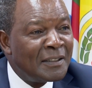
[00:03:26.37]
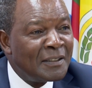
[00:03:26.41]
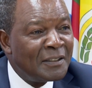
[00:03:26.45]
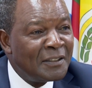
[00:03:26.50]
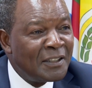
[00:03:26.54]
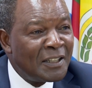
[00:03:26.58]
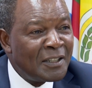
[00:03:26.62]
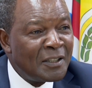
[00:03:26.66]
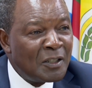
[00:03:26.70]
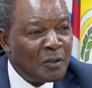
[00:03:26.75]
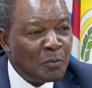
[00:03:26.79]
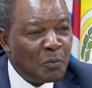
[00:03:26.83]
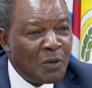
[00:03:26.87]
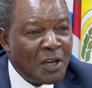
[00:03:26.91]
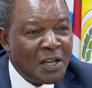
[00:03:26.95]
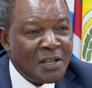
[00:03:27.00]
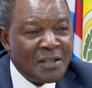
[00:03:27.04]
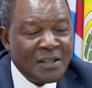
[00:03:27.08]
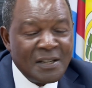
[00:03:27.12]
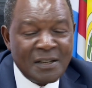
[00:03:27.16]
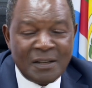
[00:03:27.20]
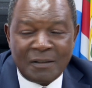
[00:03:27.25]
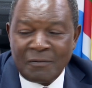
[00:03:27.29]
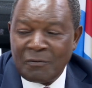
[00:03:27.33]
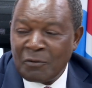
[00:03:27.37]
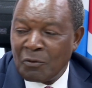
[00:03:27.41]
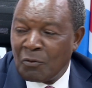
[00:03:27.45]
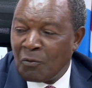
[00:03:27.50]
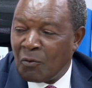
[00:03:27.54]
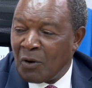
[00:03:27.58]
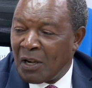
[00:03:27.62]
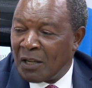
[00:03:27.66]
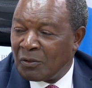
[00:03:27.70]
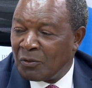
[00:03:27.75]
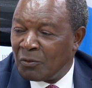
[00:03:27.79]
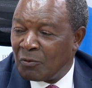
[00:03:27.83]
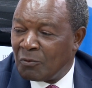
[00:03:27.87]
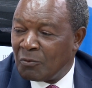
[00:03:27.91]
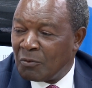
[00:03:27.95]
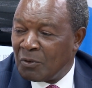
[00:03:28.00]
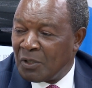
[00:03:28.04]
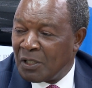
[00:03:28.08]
Just imagine if you were to